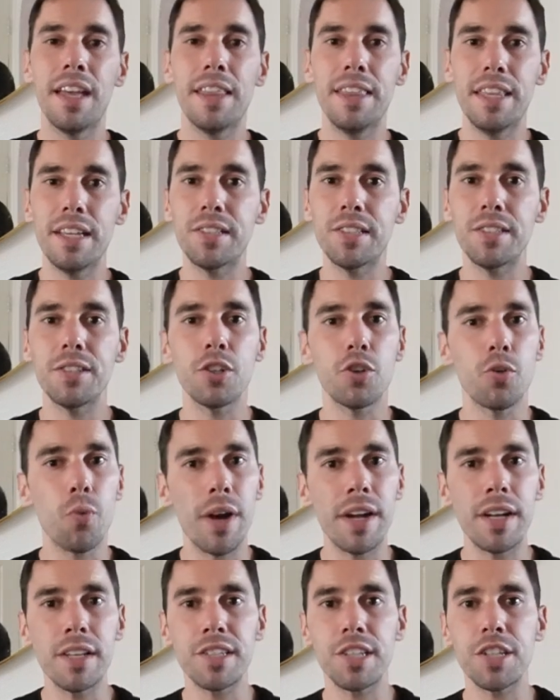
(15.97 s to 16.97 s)
This is a
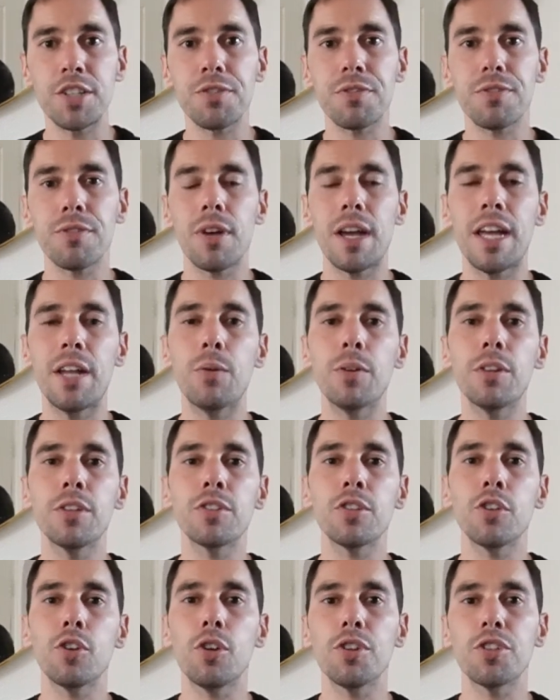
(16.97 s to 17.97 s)
great accessory for anyone
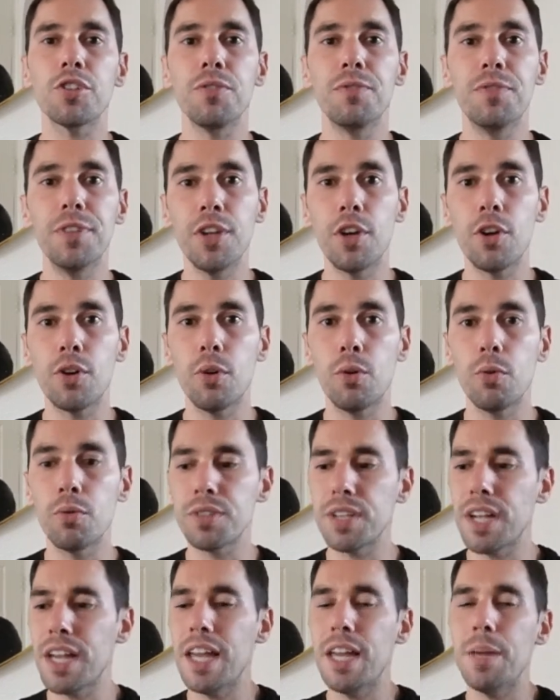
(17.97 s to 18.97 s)
that's on lots of video
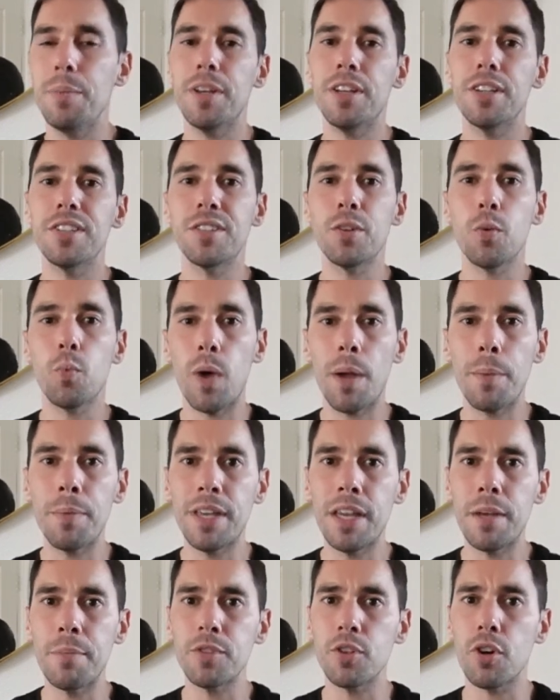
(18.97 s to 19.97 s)
calls because the
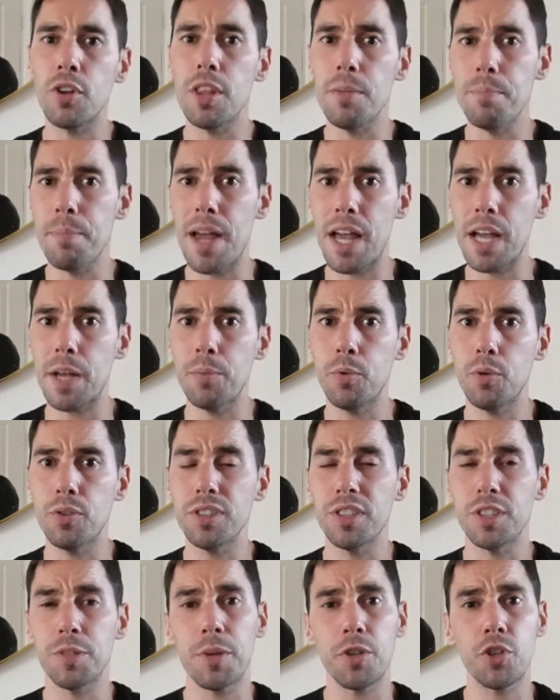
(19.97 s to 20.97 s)
webcams on the
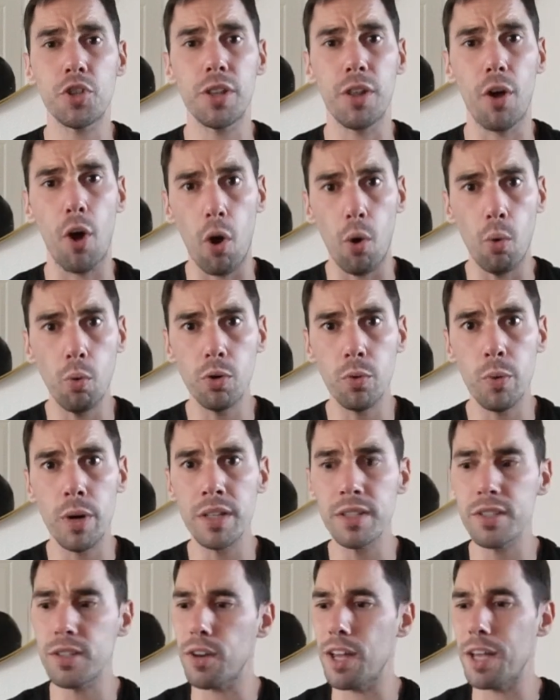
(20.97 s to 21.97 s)
MacBooks, especially the older
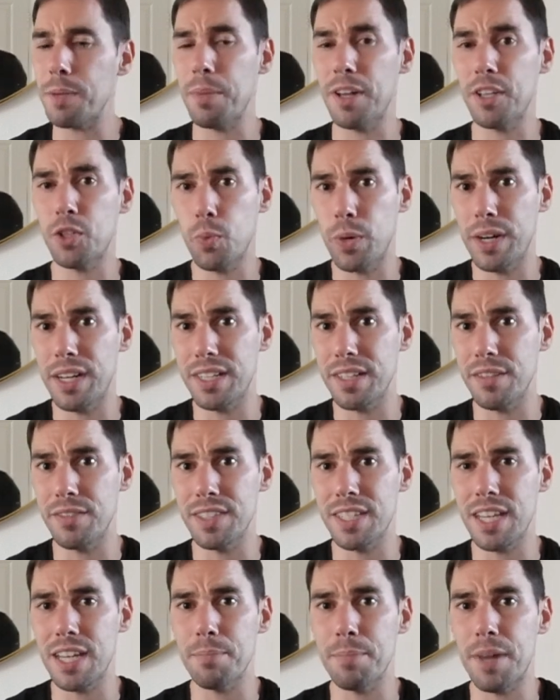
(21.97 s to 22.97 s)
ones, like my
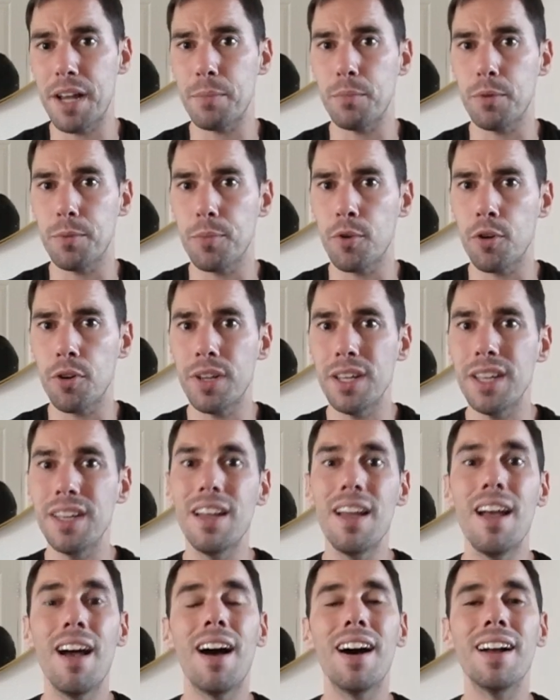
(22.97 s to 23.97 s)
2017 Mac Pro
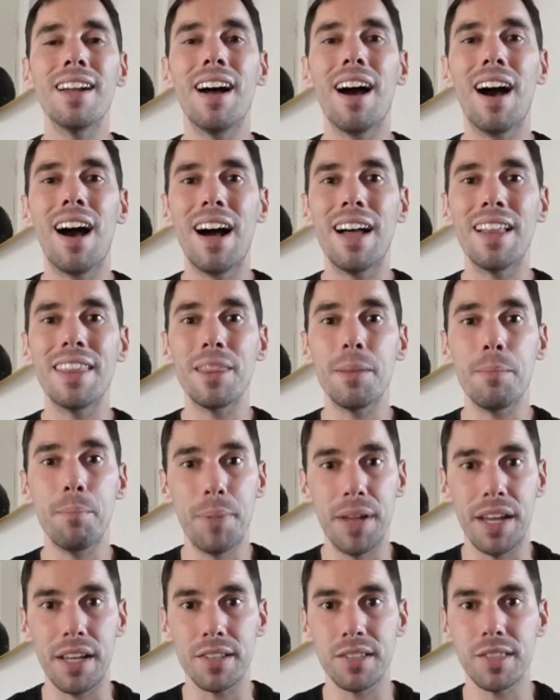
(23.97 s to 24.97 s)
here, aren't the
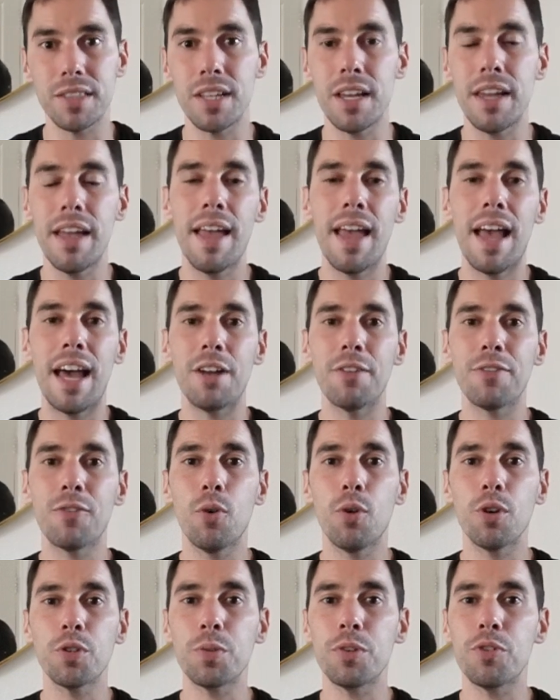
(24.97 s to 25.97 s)
best. And of
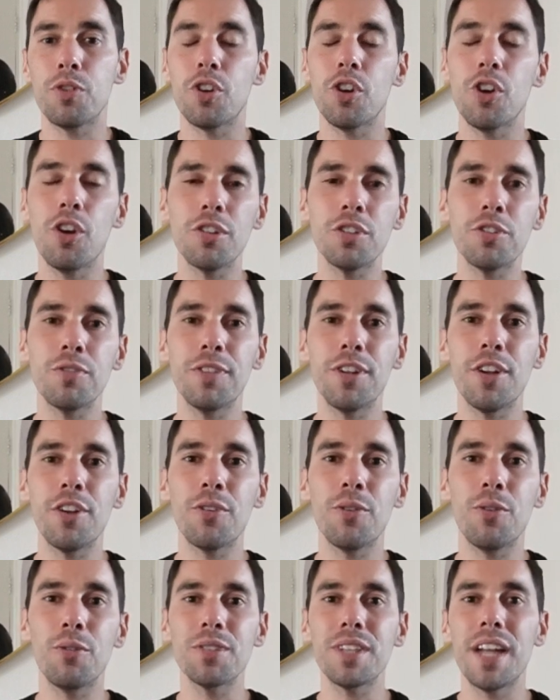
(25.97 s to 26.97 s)
course, when you're on lots of video
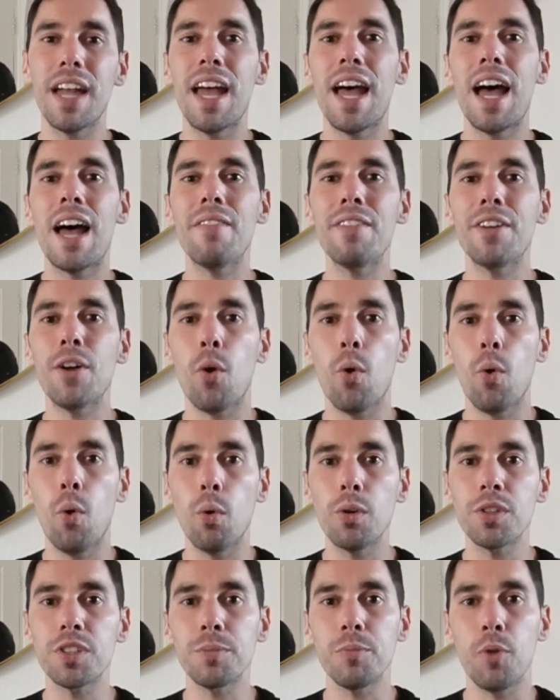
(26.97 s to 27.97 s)
calls, having
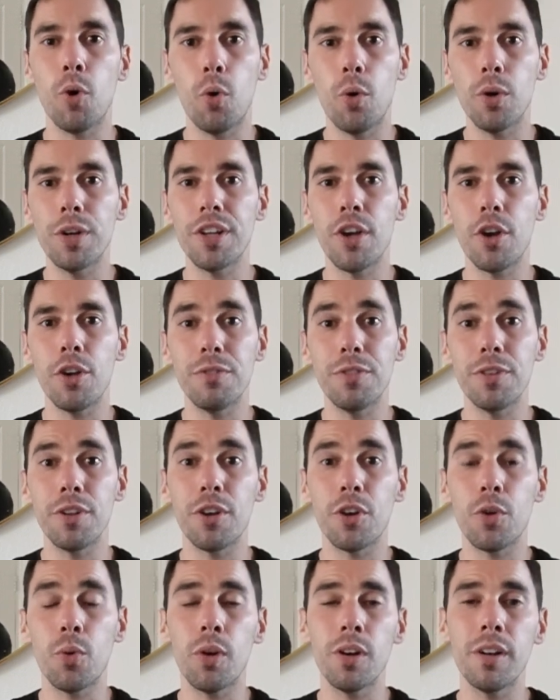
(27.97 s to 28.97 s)
awesome audio and
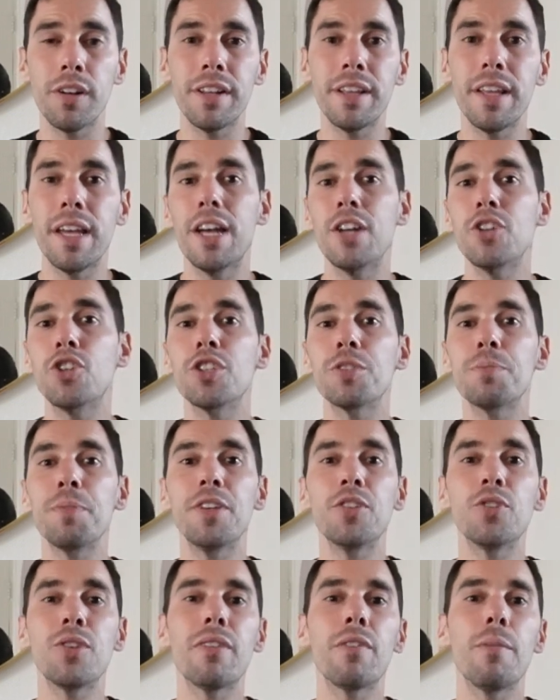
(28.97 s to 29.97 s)
video quality just
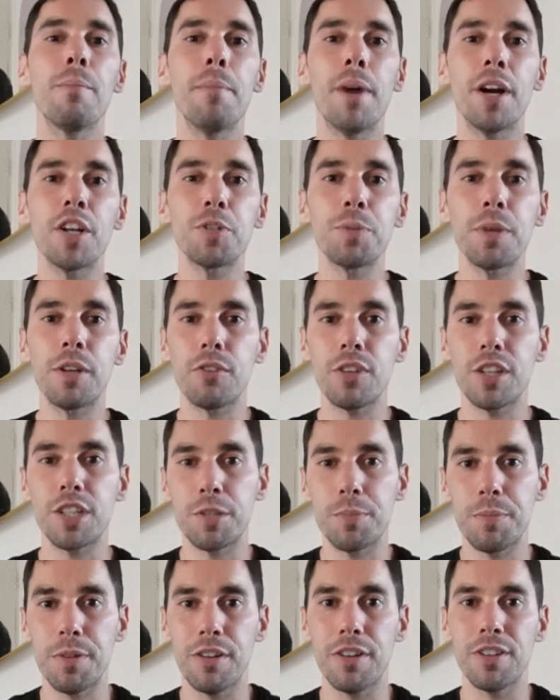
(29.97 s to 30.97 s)
means you have a much better
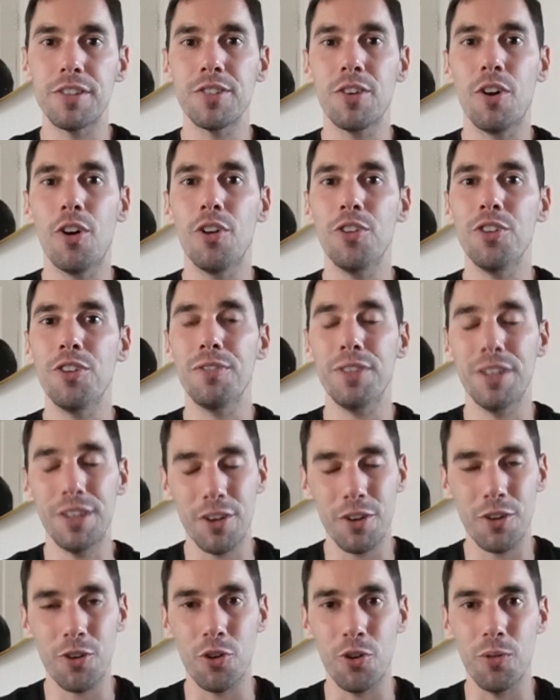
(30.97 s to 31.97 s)
experience on your
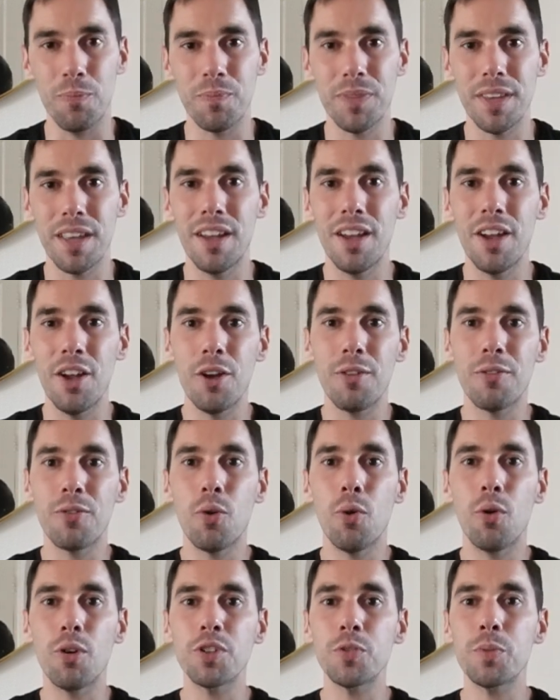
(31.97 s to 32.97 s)
video call. Of
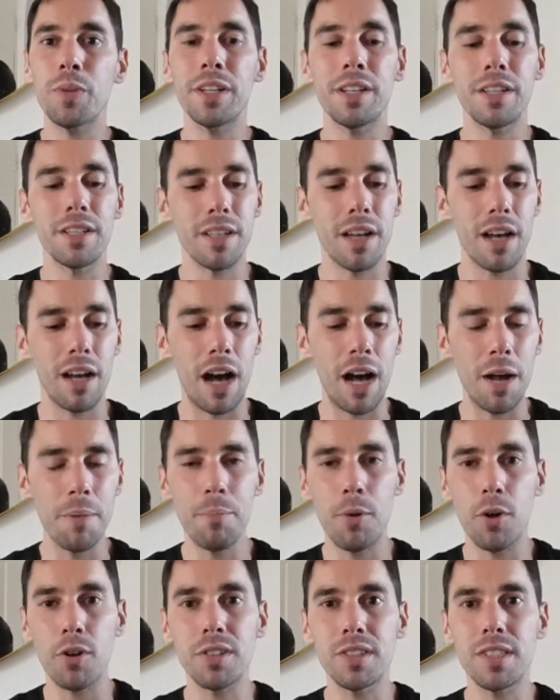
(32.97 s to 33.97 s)
course, we're gonna
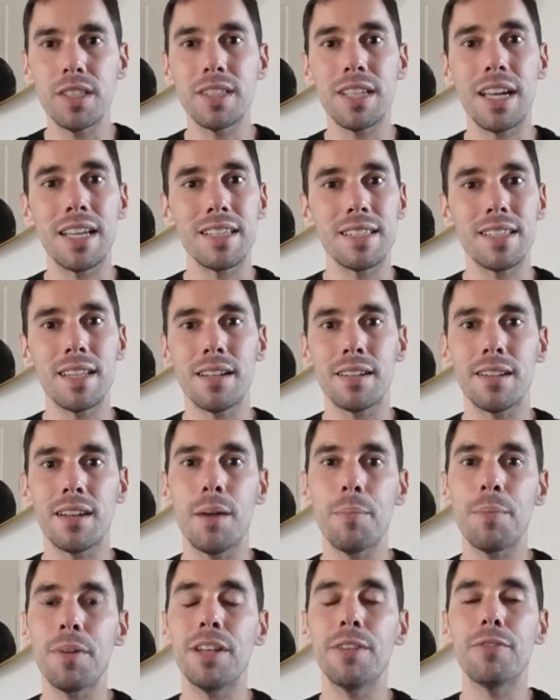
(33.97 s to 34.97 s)
unbox this and set it
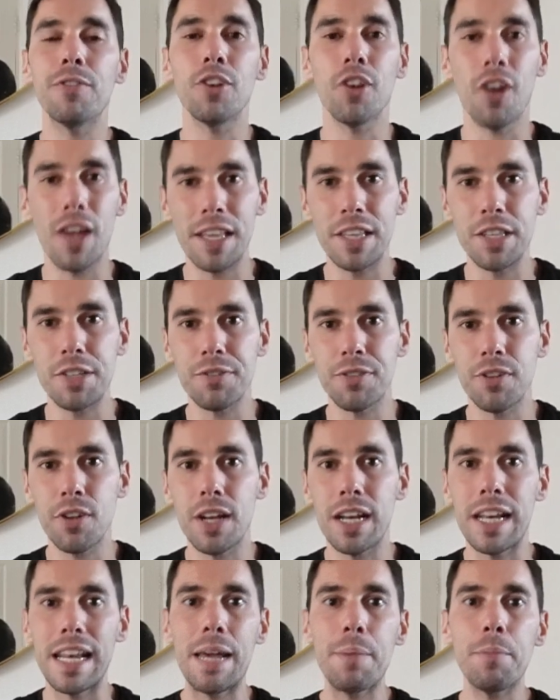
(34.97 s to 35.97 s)
up. And if you like this
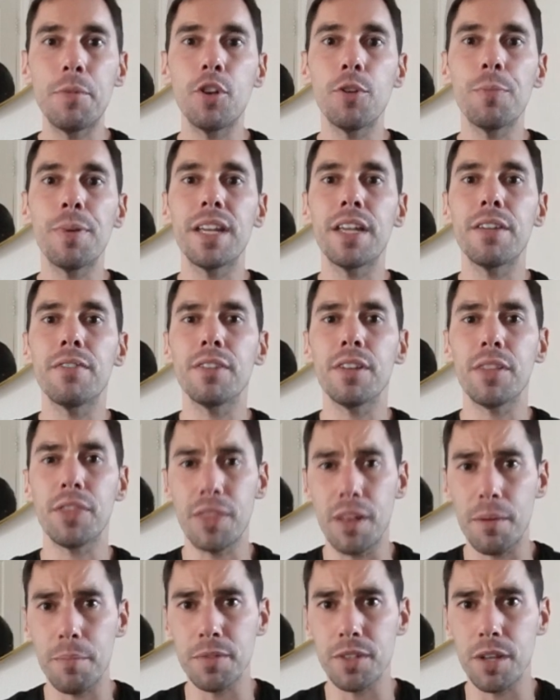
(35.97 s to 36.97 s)
video, let me know by giving a
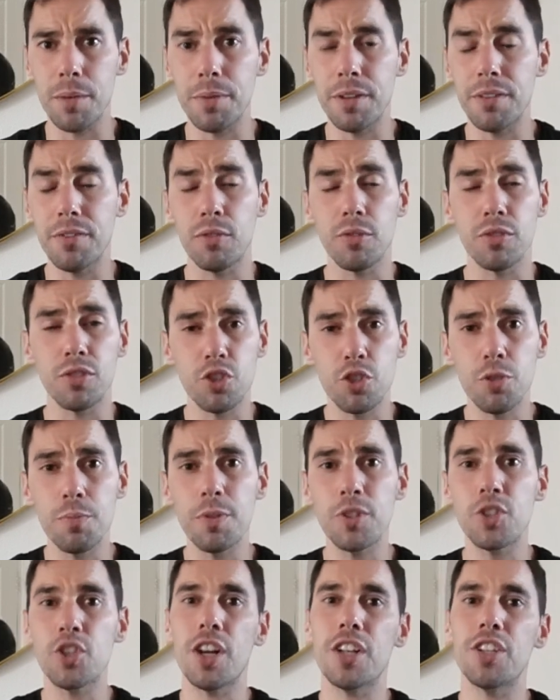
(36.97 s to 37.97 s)
thumbs up. And if you wanna
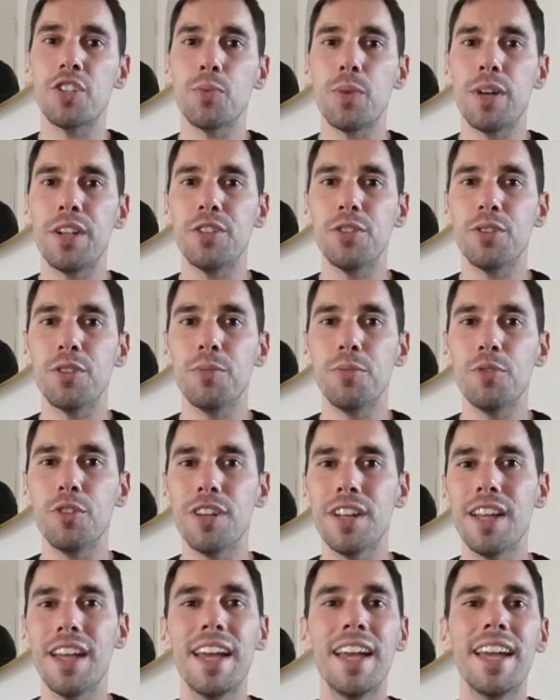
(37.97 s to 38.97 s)
supercharge the way to your
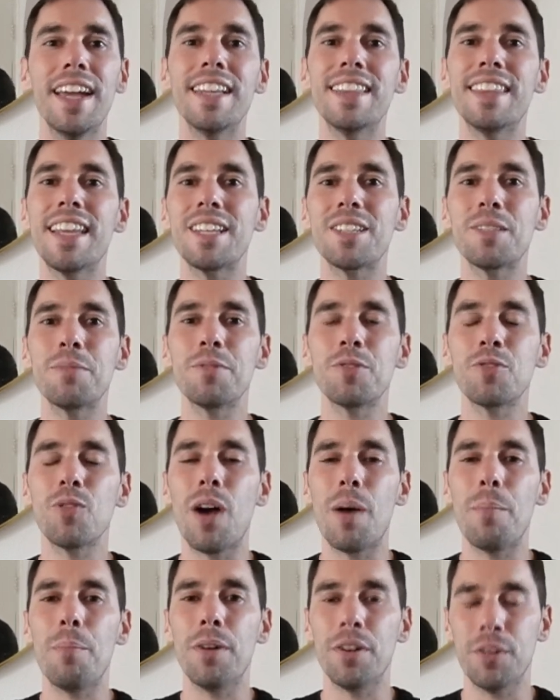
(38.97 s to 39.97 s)
computer, hit that
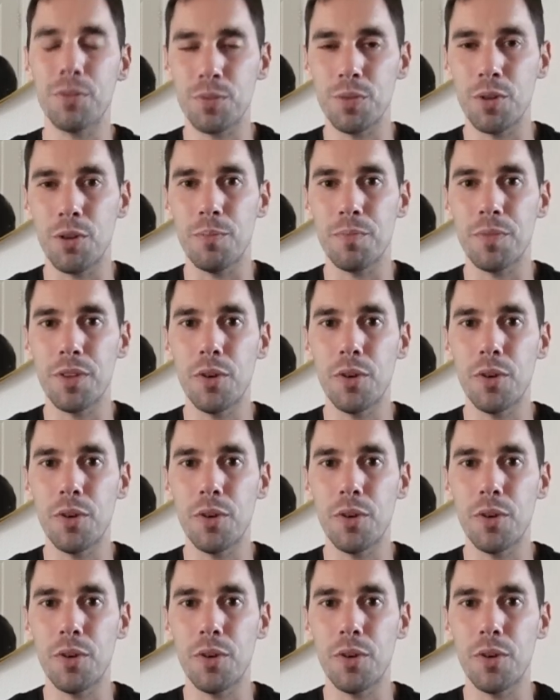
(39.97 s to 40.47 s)
subscribe button as well.